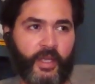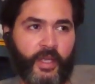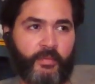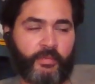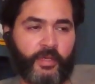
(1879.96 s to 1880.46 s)

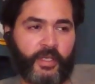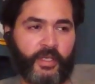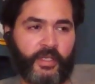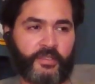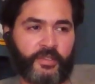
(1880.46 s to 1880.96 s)

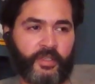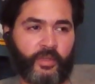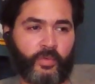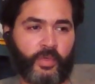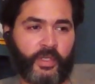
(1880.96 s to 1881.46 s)
is
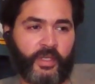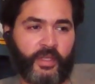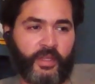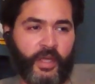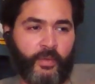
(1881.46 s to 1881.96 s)
another one
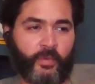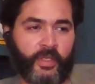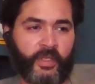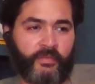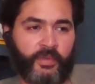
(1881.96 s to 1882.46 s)
that
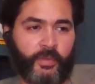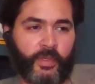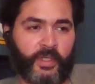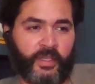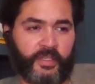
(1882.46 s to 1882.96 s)
will give
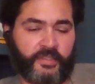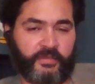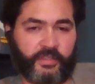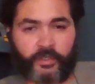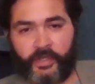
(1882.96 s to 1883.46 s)
you a list
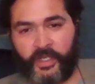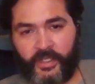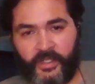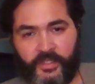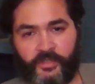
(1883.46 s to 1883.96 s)
of
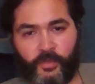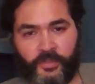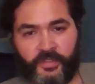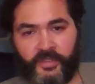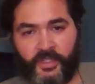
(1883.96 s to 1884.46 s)
accredited
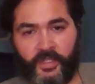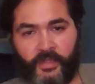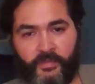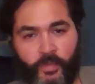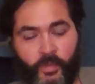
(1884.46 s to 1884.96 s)
sources that
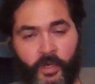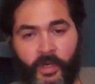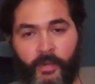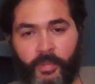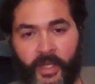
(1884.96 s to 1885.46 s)
if you
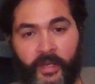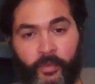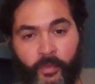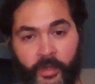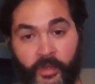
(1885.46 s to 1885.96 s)
want to apply
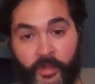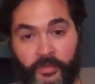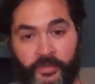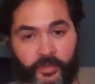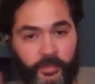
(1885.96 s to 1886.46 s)
to one of
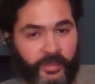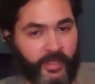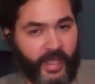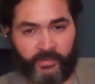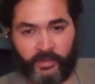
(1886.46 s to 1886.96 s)
those, so
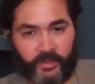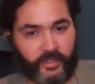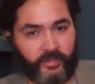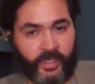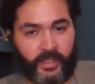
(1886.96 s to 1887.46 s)
they have the
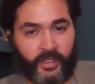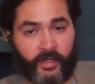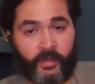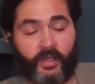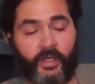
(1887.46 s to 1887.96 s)
links right
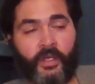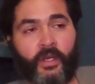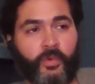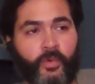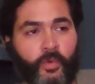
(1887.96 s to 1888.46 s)
there,
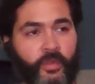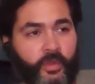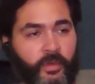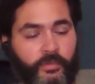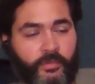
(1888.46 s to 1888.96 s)
or
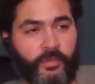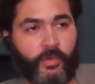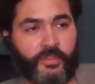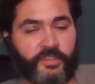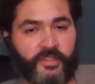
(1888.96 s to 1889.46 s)
the
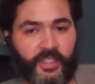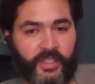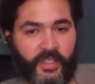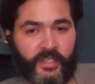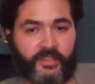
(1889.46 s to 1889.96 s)
courses
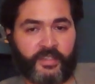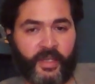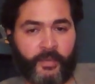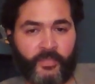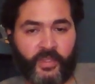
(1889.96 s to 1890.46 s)
that they
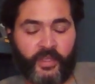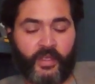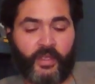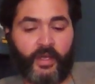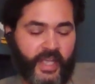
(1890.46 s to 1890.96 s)
accept.
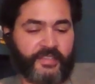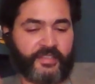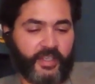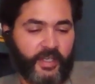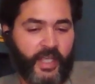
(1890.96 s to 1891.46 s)

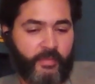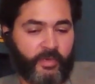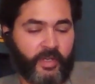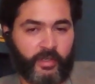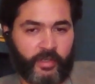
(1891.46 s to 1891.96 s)
ASET and
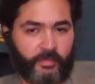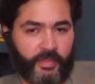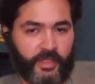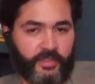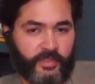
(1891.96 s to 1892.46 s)
ABRIT are going to
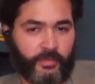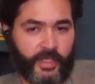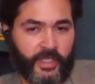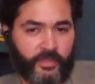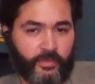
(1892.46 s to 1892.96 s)
be the two
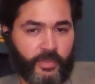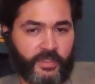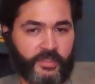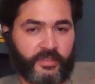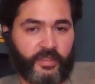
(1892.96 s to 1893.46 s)
major ones.